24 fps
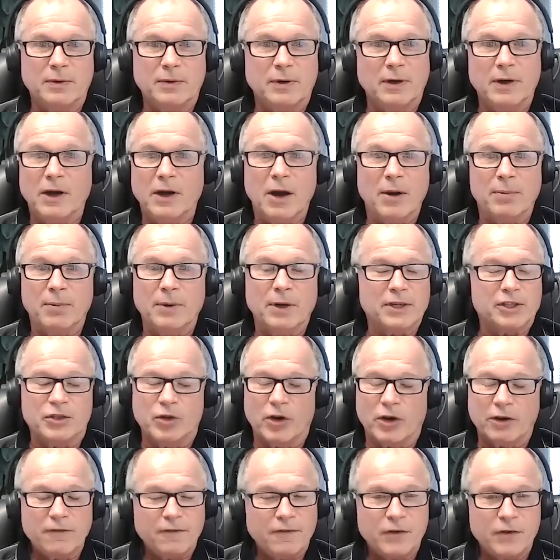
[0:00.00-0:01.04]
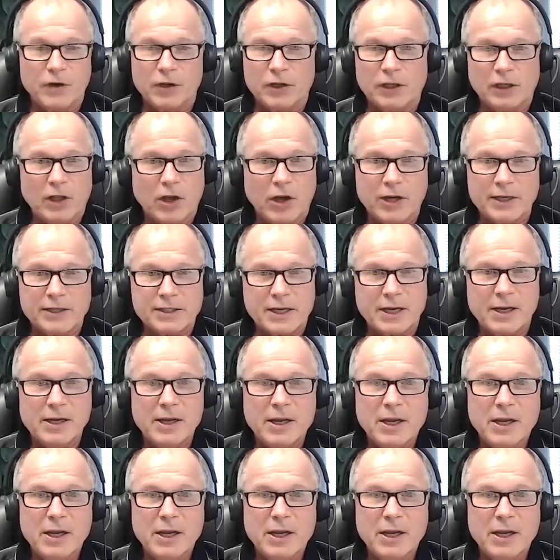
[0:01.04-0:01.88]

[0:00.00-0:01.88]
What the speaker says: it's not a fertilizer.